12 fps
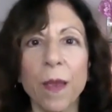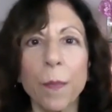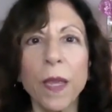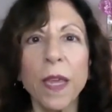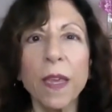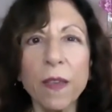
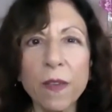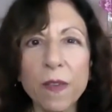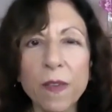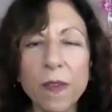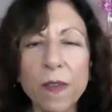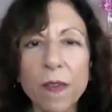
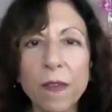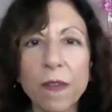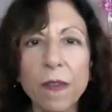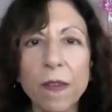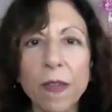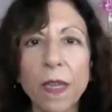Peace
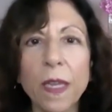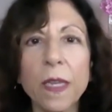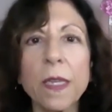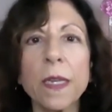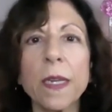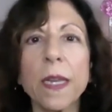
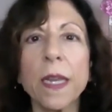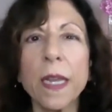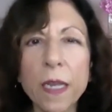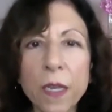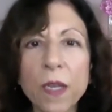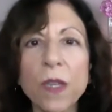is an
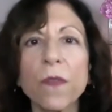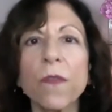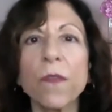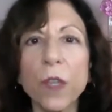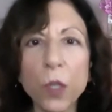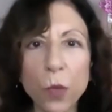
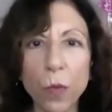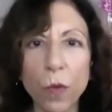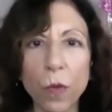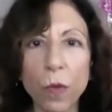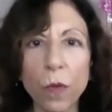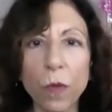
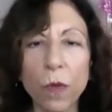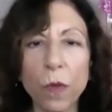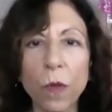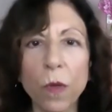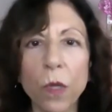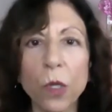individual
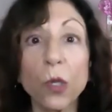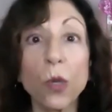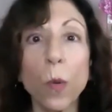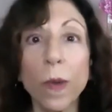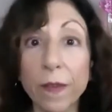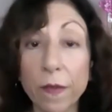
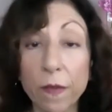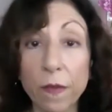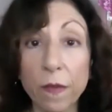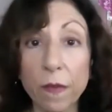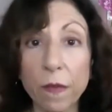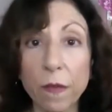
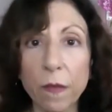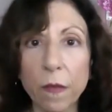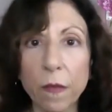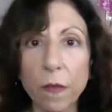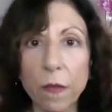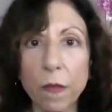choice.
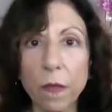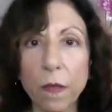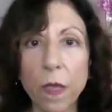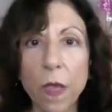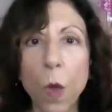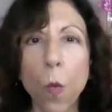
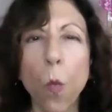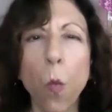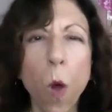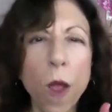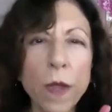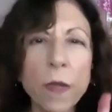
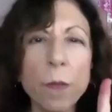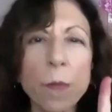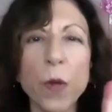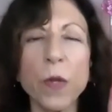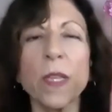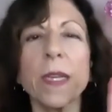One
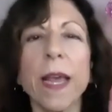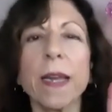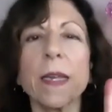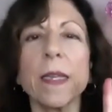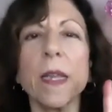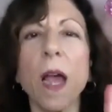person at
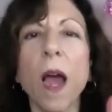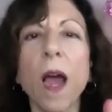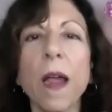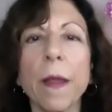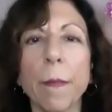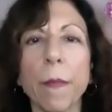a
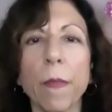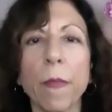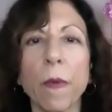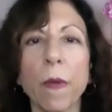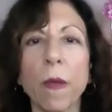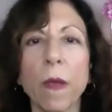time
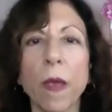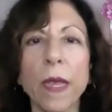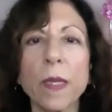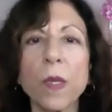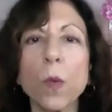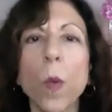
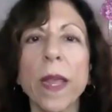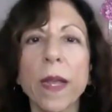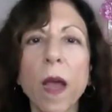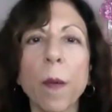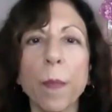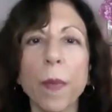has to wake
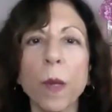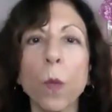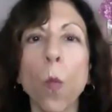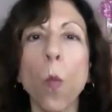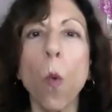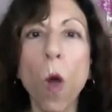up
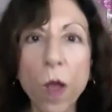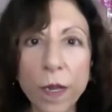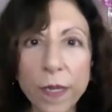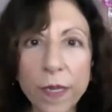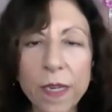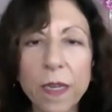and
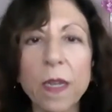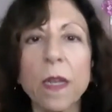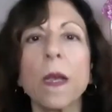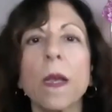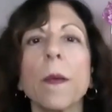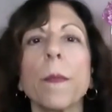want
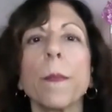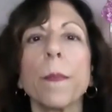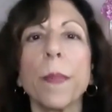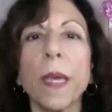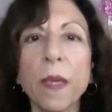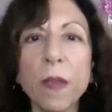
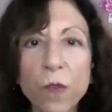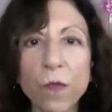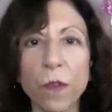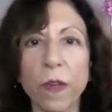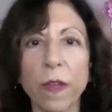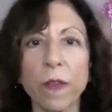
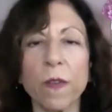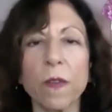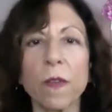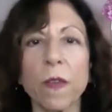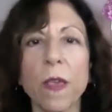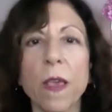
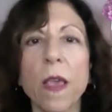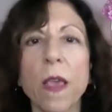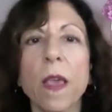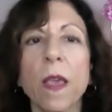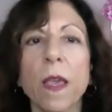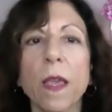peacefulness
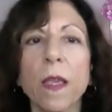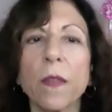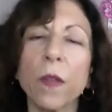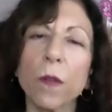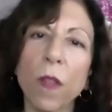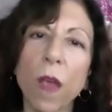in
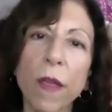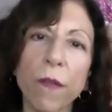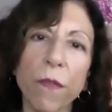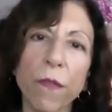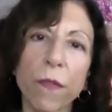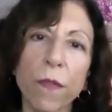their
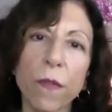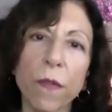life.